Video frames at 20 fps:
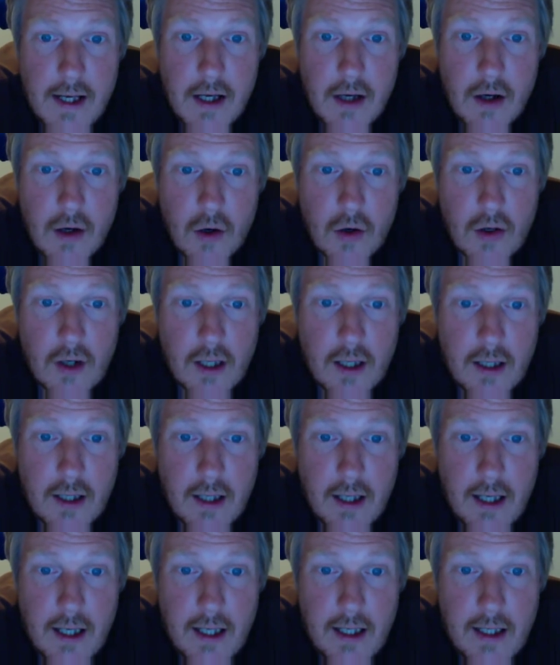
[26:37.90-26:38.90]
Okay,
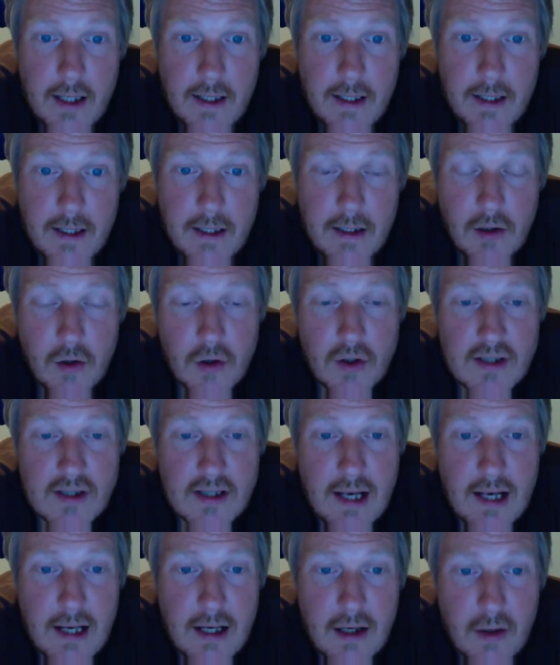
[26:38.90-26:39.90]
it looks
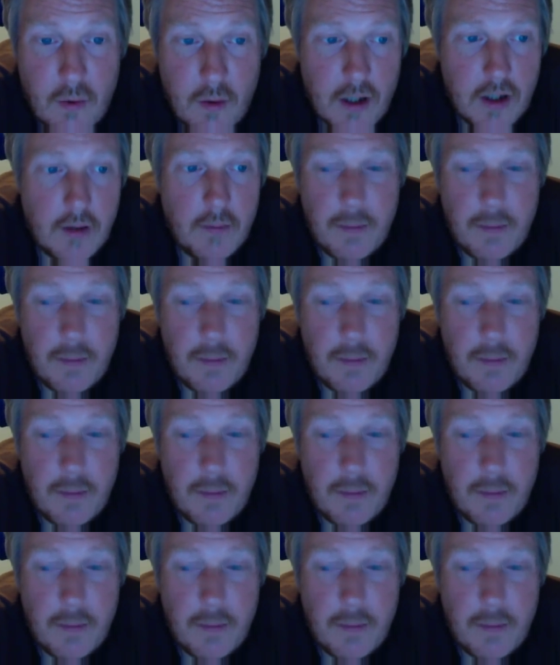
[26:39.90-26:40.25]
like we're